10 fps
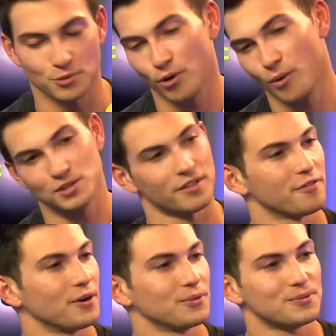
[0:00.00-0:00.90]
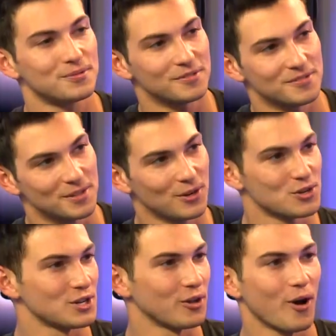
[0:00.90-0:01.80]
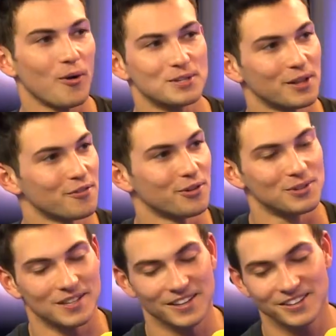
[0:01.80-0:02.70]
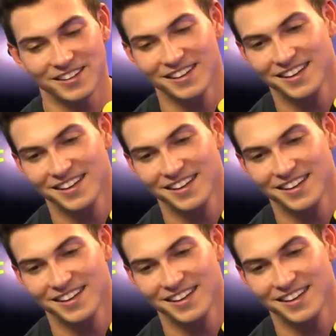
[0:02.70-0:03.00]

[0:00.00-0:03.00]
we're always on the phone. Me and Chrishell oh, you, are always okay, on the phone okay. together.